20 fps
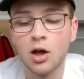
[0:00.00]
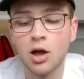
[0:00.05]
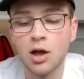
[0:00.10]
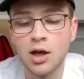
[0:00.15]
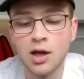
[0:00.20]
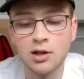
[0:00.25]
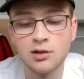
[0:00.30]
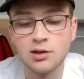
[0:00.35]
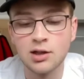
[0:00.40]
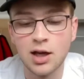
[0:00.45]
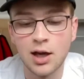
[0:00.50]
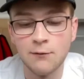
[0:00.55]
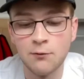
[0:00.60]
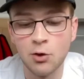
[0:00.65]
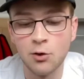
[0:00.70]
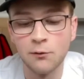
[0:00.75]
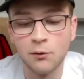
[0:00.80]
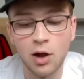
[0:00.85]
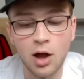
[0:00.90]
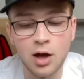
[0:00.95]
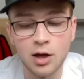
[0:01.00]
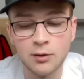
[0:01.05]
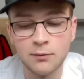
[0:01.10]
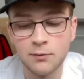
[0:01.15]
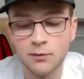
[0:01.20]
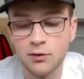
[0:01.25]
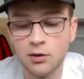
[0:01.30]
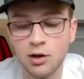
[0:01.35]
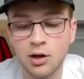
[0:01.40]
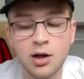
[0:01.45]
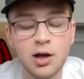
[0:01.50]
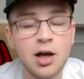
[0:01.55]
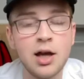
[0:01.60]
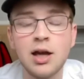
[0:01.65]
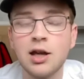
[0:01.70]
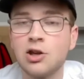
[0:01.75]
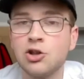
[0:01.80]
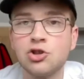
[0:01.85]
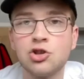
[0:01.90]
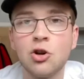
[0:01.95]
He's the giver of life.
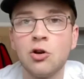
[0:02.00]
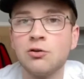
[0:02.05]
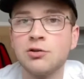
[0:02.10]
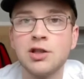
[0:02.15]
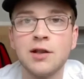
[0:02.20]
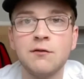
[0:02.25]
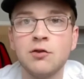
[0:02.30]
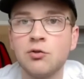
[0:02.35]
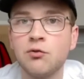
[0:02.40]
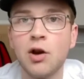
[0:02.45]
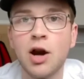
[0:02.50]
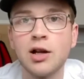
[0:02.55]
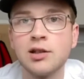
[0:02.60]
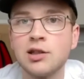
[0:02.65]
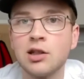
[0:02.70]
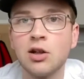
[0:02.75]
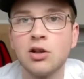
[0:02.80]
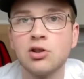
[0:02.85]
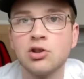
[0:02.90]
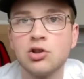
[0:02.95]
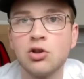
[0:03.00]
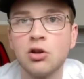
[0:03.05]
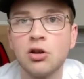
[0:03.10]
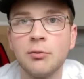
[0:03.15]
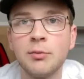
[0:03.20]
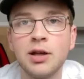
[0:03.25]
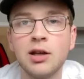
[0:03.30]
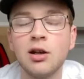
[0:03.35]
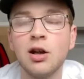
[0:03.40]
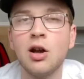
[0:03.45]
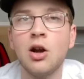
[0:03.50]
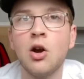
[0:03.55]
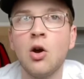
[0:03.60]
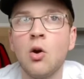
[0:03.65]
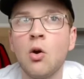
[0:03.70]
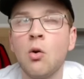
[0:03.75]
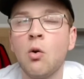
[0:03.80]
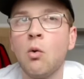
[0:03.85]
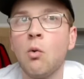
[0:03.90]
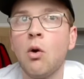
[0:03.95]
He controls even the rising of the sun. I mean,
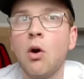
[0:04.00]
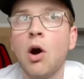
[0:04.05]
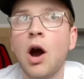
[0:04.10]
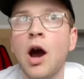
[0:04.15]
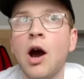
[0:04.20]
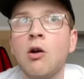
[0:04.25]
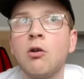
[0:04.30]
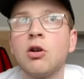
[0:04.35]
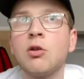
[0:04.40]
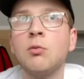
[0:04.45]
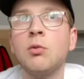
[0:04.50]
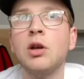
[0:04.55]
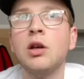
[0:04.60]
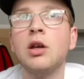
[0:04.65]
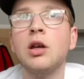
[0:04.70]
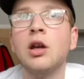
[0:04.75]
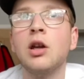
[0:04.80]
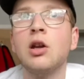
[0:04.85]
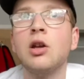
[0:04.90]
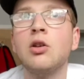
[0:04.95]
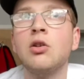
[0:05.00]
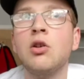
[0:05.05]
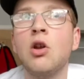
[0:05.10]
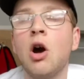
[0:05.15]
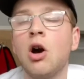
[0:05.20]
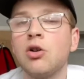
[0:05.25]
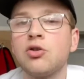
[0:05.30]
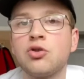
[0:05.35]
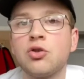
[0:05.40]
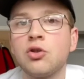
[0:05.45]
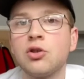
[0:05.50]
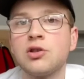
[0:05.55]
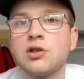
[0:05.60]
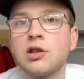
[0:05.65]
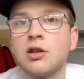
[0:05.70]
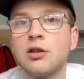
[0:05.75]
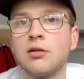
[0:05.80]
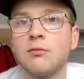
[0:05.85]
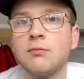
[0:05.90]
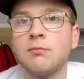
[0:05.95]
how can we not trust
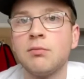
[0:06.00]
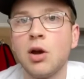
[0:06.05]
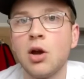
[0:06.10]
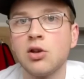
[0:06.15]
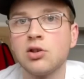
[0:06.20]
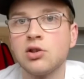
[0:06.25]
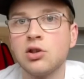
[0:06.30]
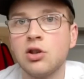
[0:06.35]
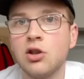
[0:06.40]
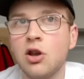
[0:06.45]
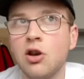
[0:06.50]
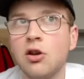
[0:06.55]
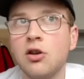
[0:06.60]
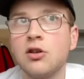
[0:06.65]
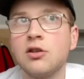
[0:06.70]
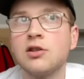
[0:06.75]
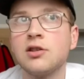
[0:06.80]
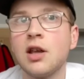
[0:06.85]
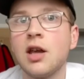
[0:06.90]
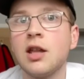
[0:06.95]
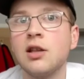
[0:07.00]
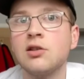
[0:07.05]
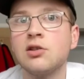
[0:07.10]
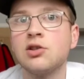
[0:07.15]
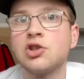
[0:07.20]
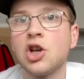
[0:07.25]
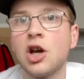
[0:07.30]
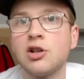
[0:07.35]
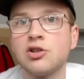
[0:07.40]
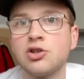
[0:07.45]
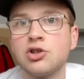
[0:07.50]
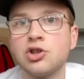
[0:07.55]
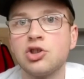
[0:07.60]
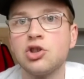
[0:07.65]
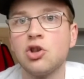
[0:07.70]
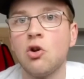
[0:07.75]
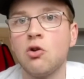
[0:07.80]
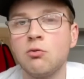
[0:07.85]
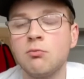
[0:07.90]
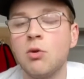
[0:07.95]
the person that is in charge of
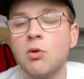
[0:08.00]
so